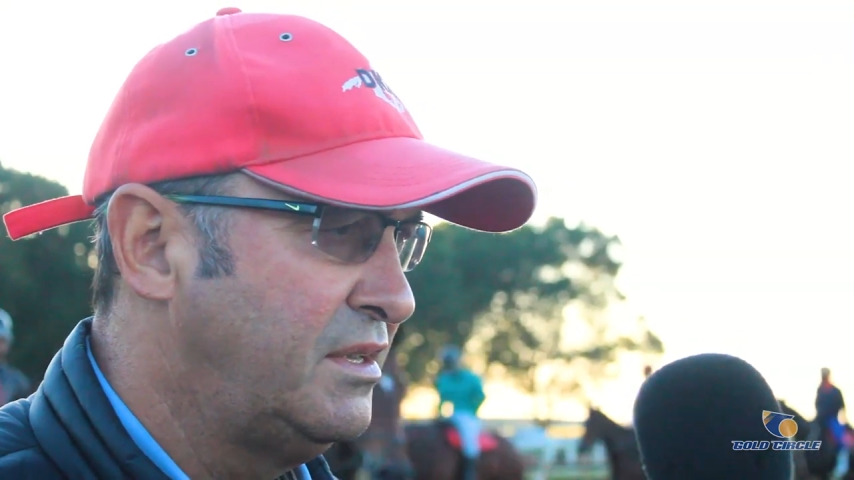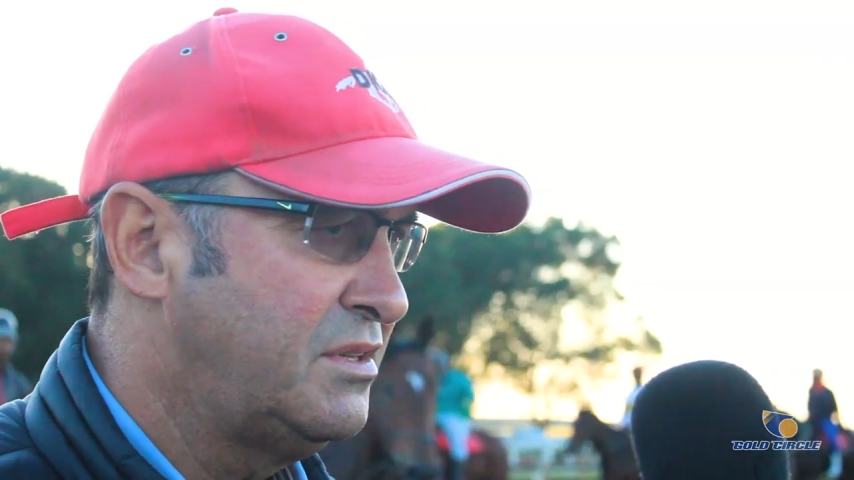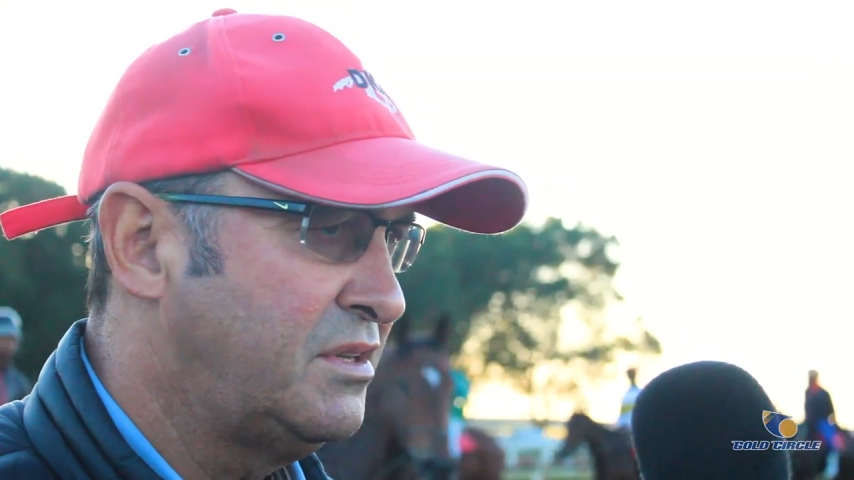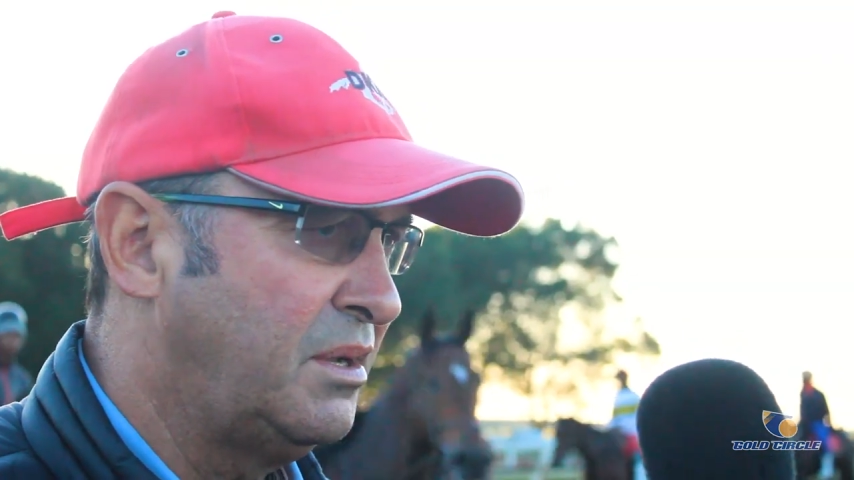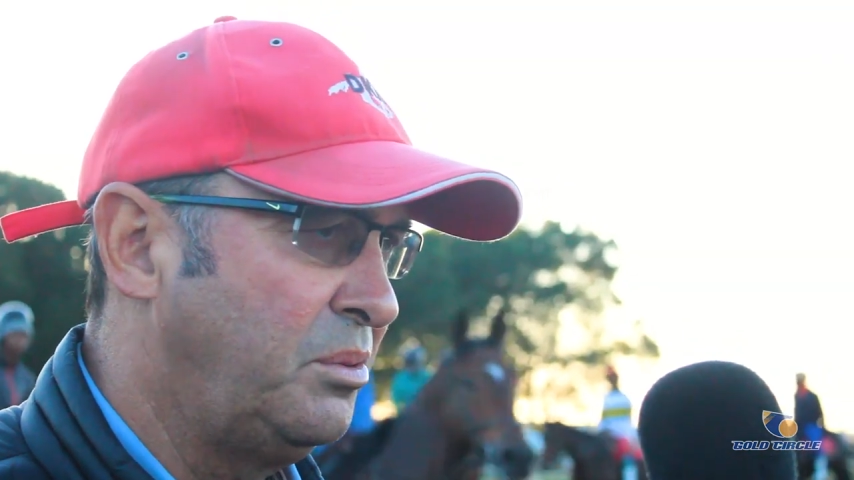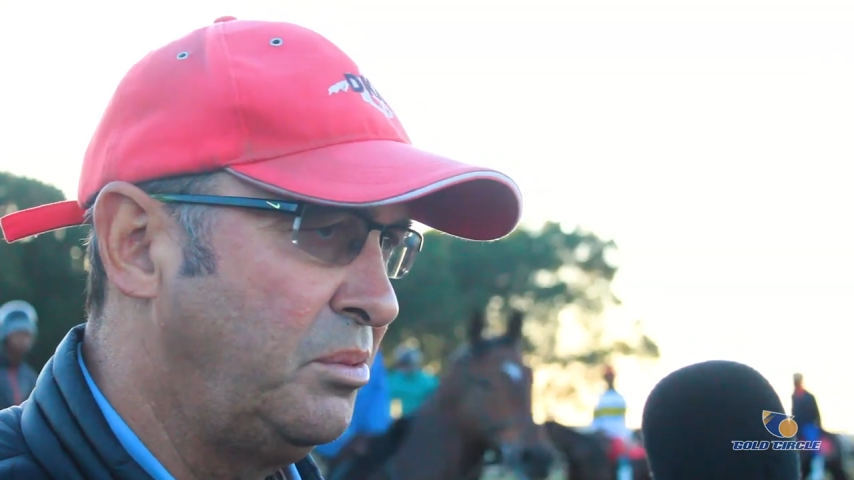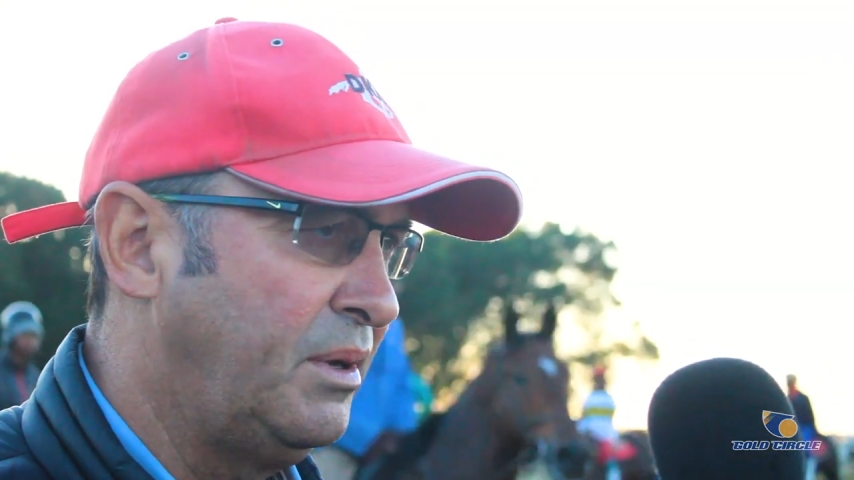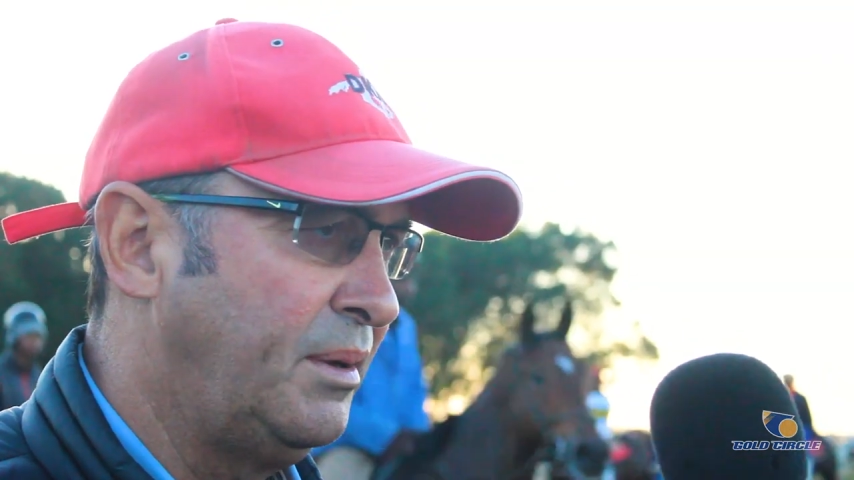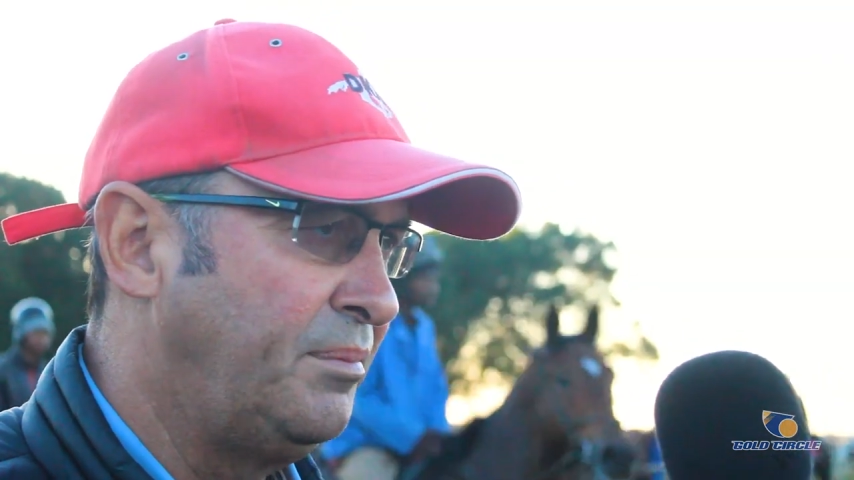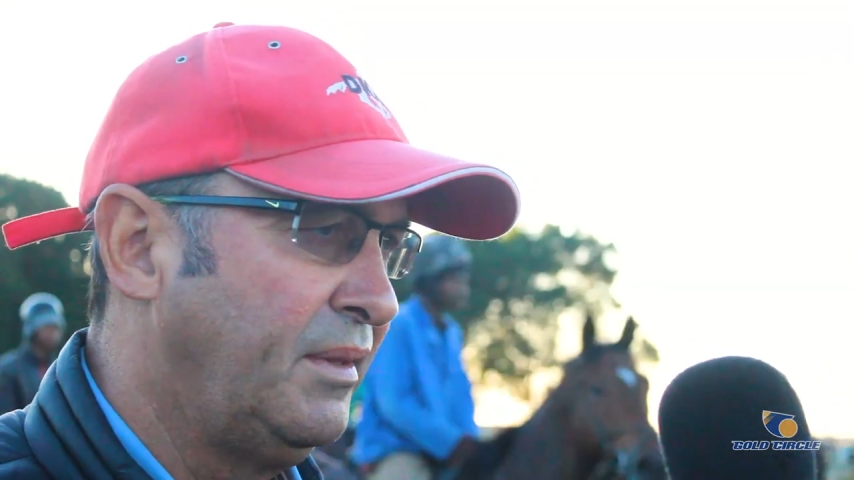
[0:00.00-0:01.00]

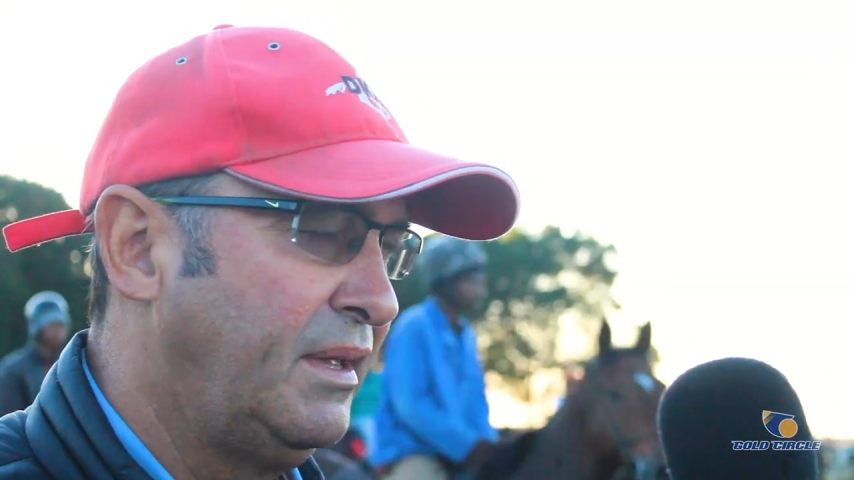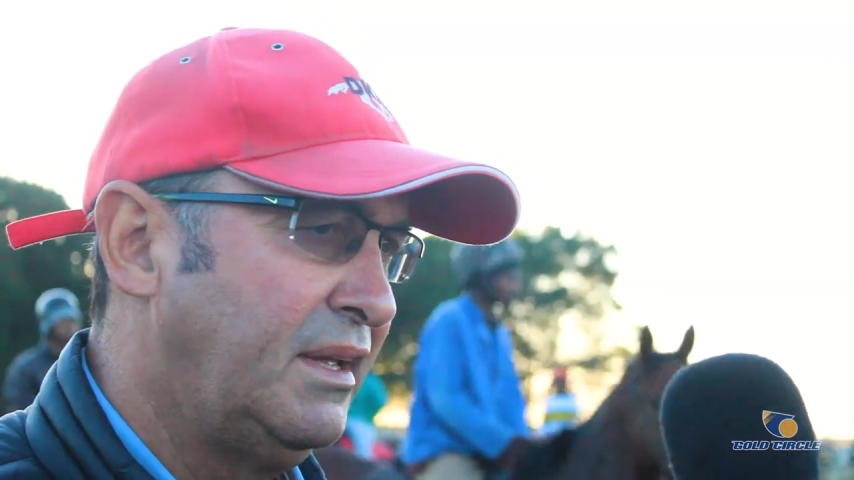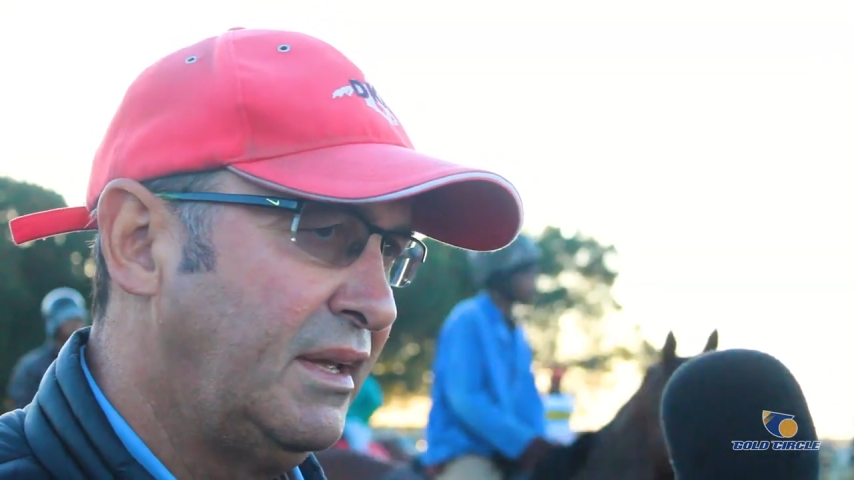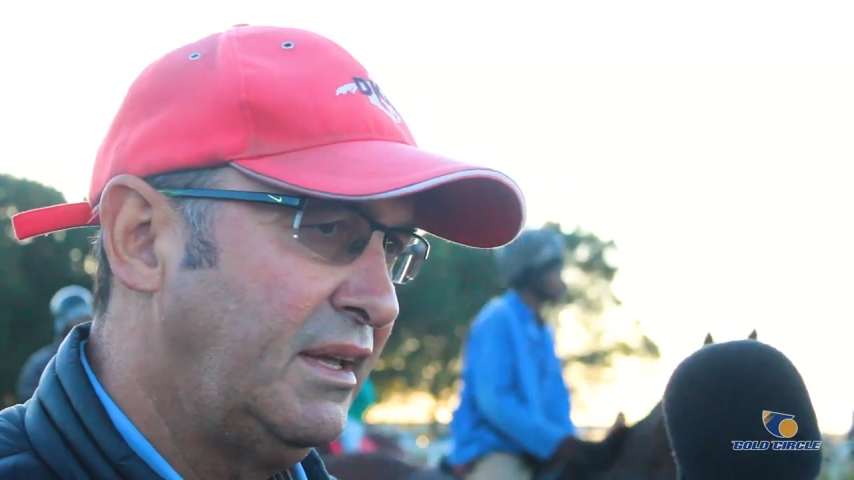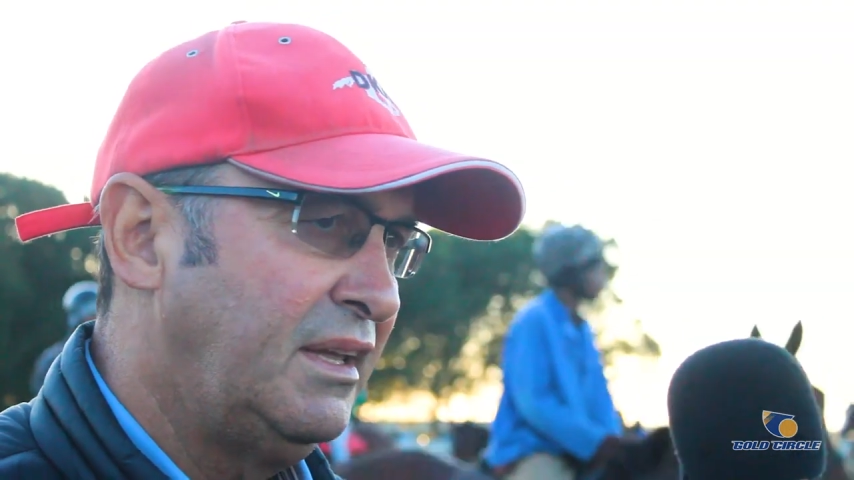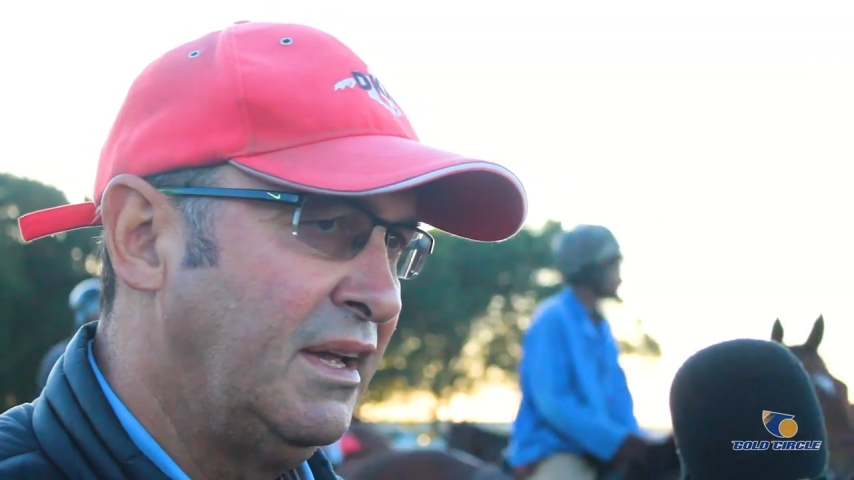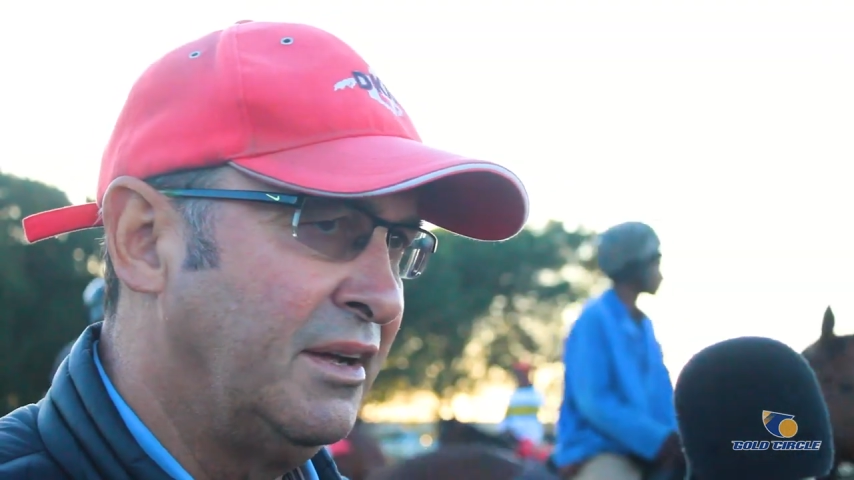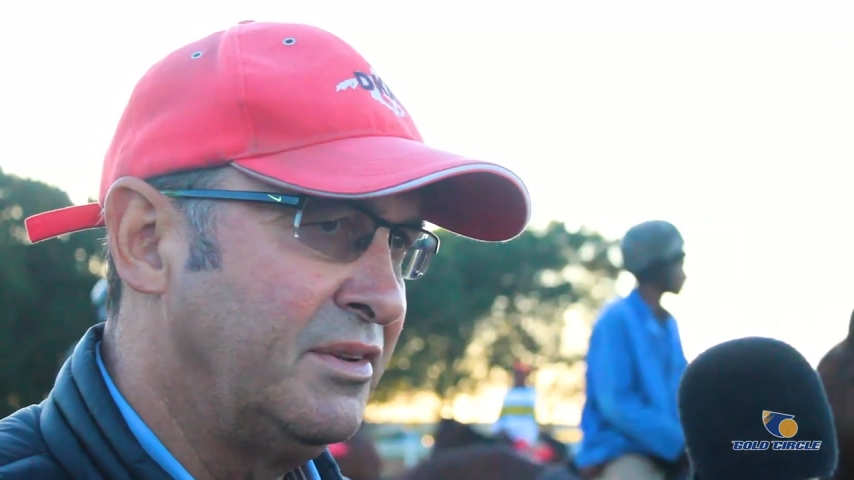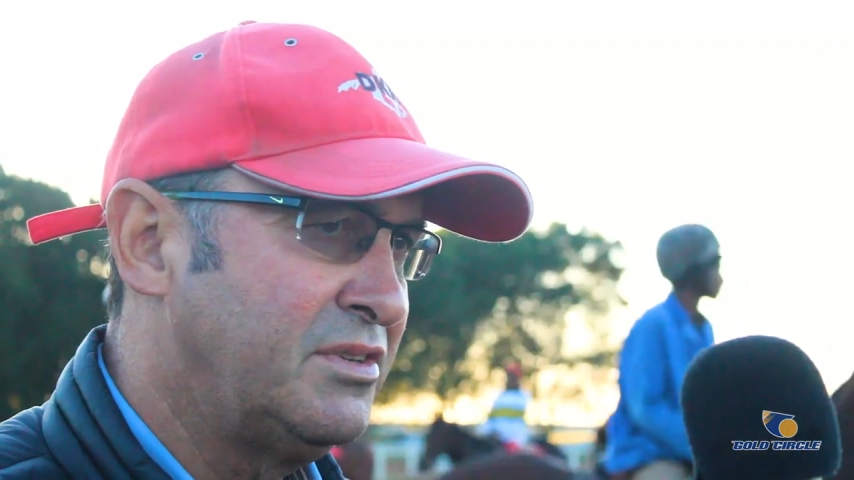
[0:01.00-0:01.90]
So, um, yeah,